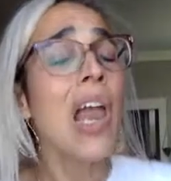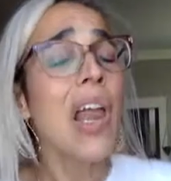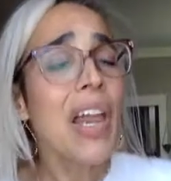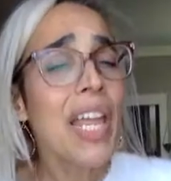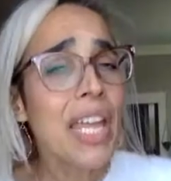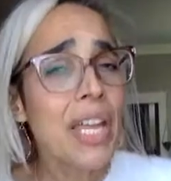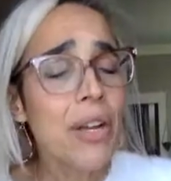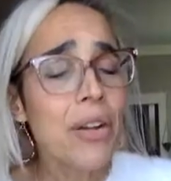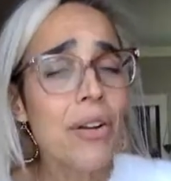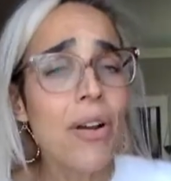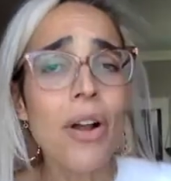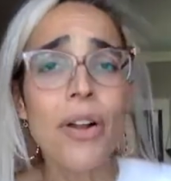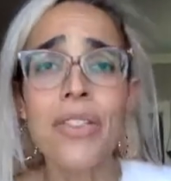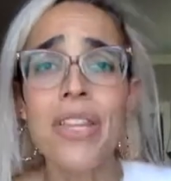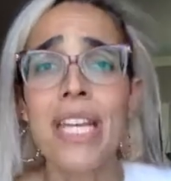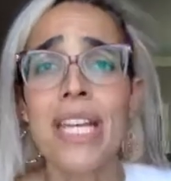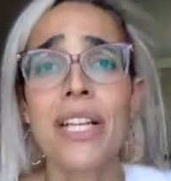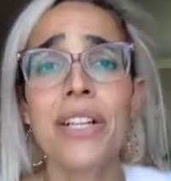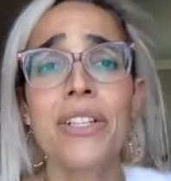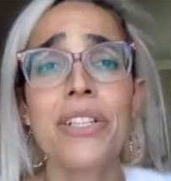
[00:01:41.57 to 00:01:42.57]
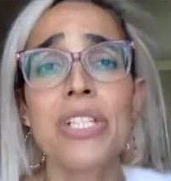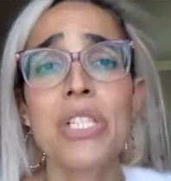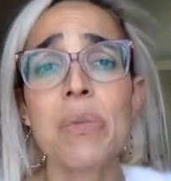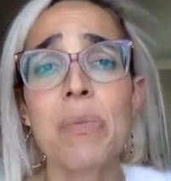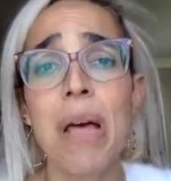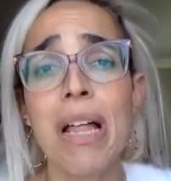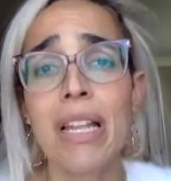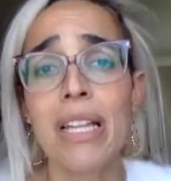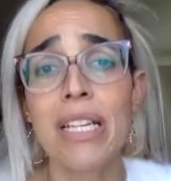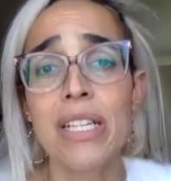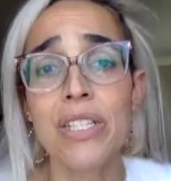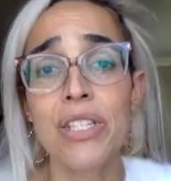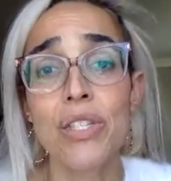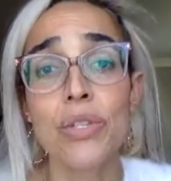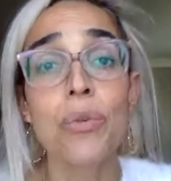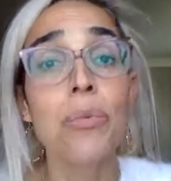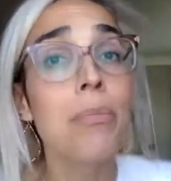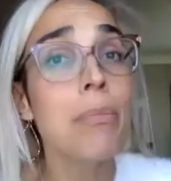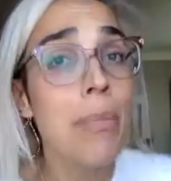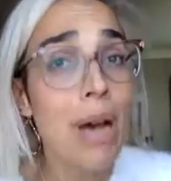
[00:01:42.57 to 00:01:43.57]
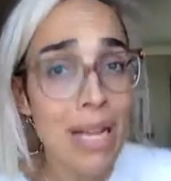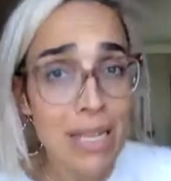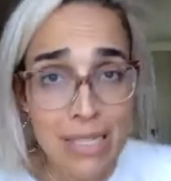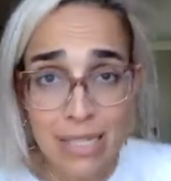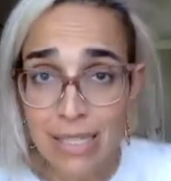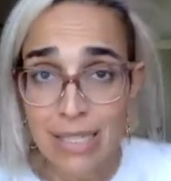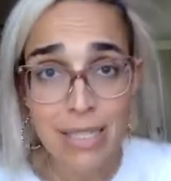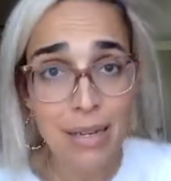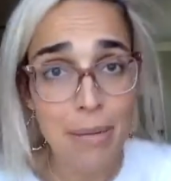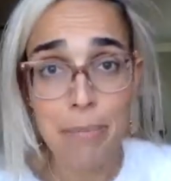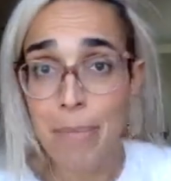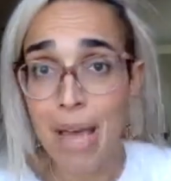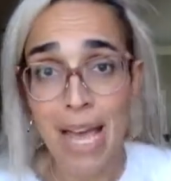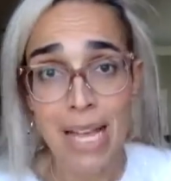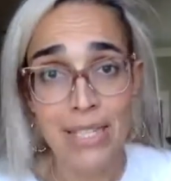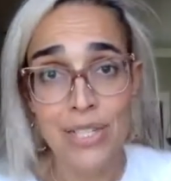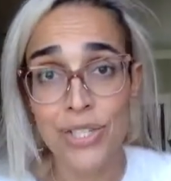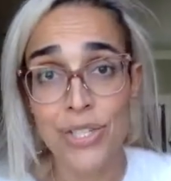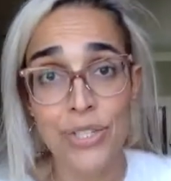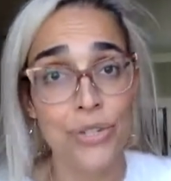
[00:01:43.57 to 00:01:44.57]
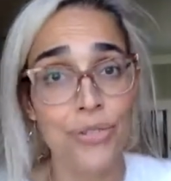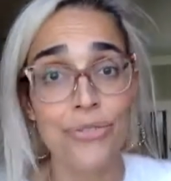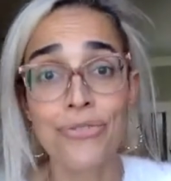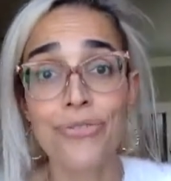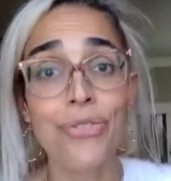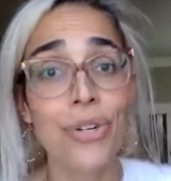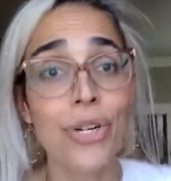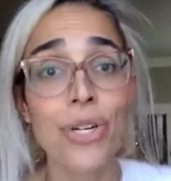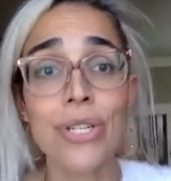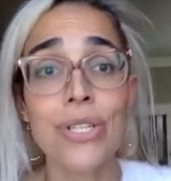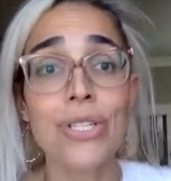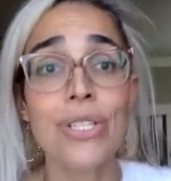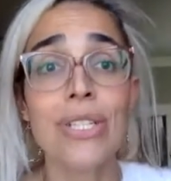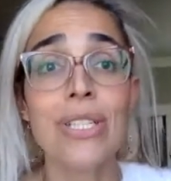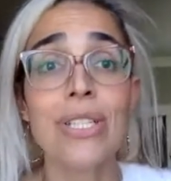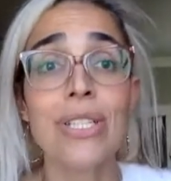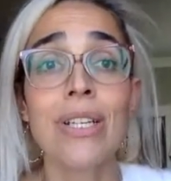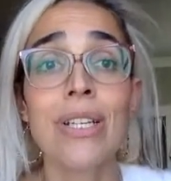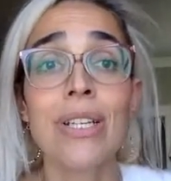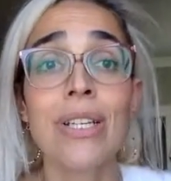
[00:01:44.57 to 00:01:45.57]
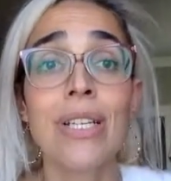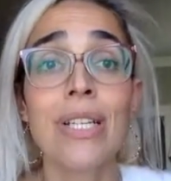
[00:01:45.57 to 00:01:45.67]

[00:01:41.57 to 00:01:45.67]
Here are the English spellings you must master first.